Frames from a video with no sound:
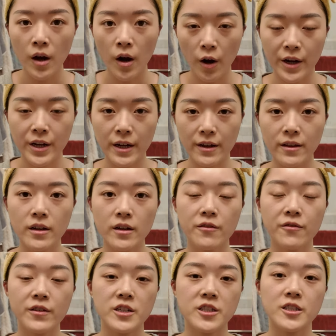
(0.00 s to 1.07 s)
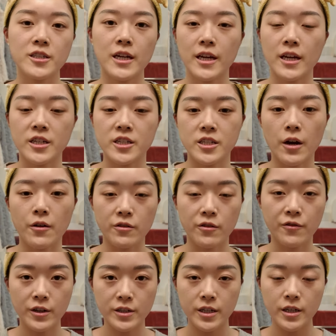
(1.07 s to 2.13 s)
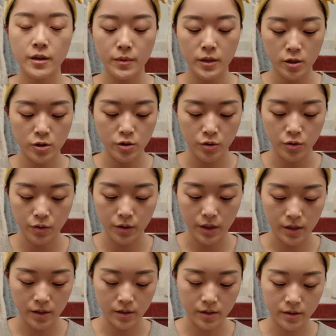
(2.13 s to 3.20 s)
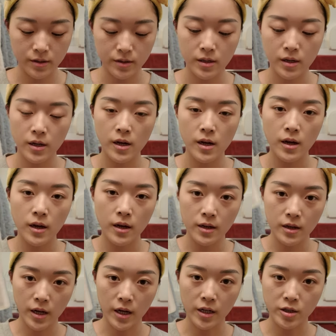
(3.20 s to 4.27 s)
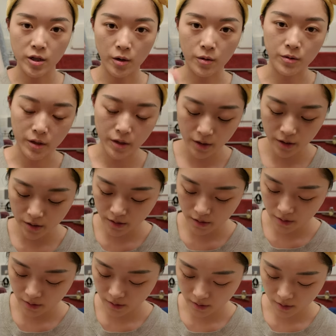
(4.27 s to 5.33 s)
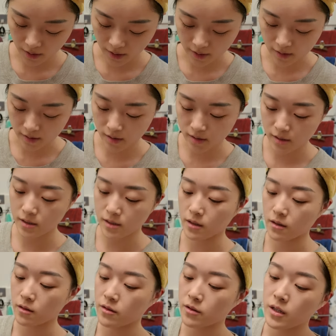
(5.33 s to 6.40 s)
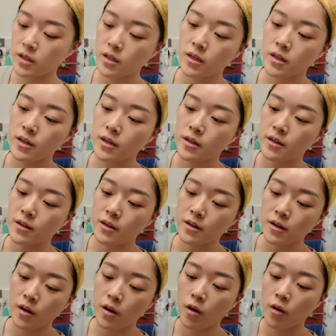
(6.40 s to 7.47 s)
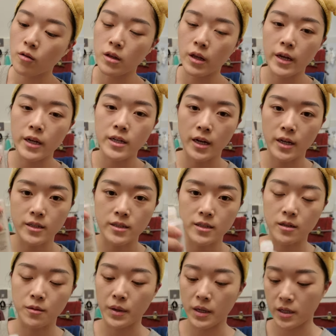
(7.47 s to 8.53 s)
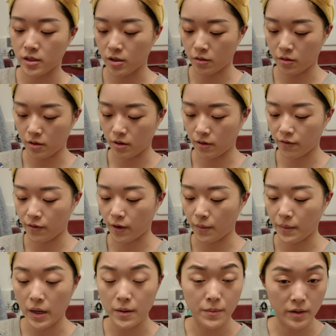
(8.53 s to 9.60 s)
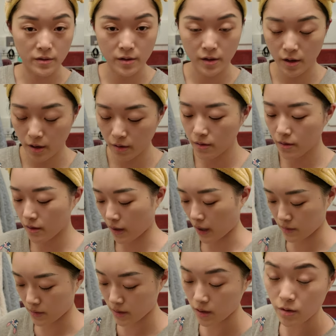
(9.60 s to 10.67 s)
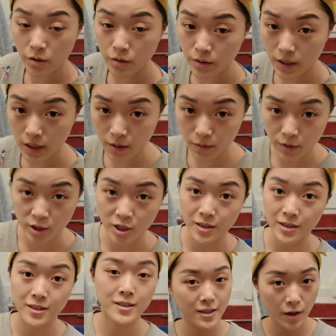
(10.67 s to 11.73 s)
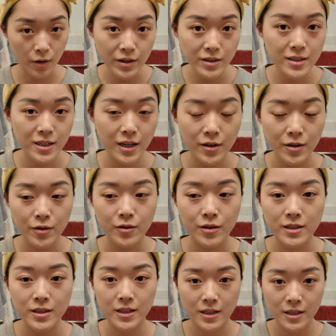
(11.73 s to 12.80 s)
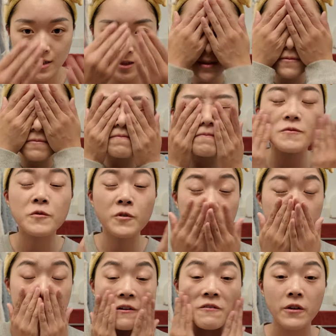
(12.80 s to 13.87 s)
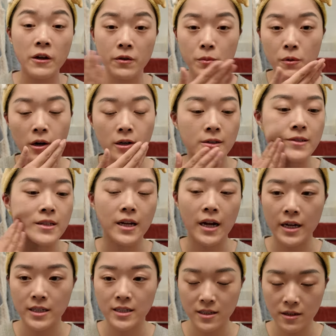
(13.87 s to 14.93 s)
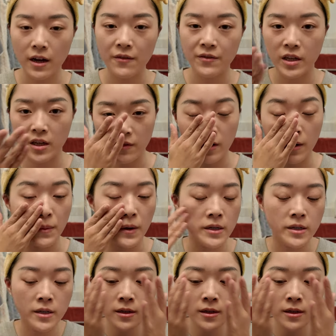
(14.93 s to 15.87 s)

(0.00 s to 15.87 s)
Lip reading: Okay, now that I have finished taking a shower, the first thing I'm gonna do is a toner. And this is still the Olay Niacinamide Toner from 8 months ago. I'm still using it, which is going to tell you this is one of my favorite products that I still haven't given up on.